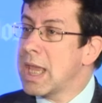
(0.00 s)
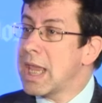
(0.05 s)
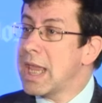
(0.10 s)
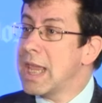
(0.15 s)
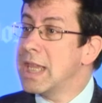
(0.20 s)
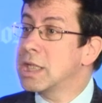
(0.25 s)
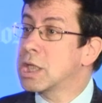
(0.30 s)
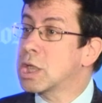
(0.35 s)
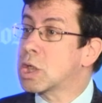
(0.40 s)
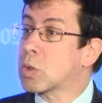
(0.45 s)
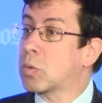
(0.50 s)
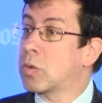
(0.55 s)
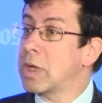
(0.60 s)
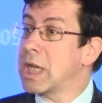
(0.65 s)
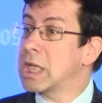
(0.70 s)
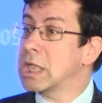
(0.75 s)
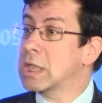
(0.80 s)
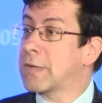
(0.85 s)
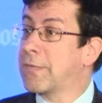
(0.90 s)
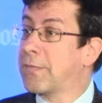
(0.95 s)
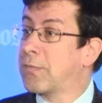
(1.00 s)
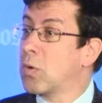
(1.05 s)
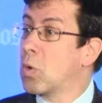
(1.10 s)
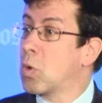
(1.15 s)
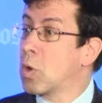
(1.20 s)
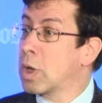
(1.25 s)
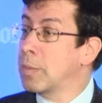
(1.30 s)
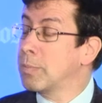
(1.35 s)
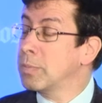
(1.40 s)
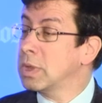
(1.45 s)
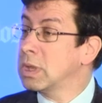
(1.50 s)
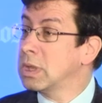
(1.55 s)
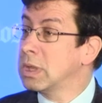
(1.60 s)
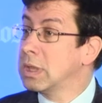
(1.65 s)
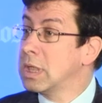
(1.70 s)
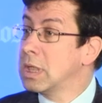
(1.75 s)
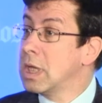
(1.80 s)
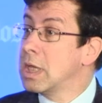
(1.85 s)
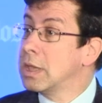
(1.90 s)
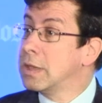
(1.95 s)
is transform
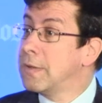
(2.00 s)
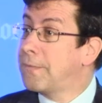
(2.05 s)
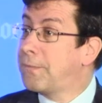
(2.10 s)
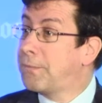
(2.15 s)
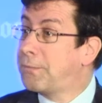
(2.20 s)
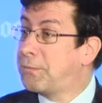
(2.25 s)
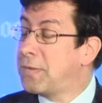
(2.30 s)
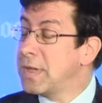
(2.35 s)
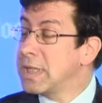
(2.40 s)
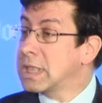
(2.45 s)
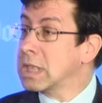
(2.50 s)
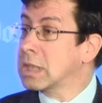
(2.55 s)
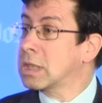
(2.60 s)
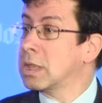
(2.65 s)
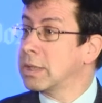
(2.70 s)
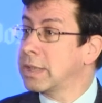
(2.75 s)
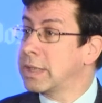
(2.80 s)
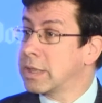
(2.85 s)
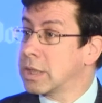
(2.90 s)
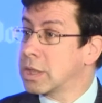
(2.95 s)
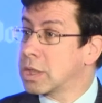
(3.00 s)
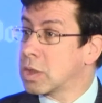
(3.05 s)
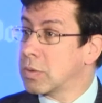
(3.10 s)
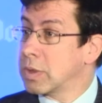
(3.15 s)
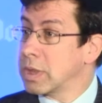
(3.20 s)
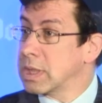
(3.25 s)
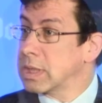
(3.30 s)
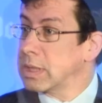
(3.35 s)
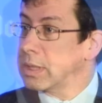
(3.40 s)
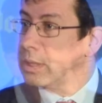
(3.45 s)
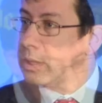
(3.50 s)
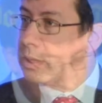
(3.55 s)
the physical industries.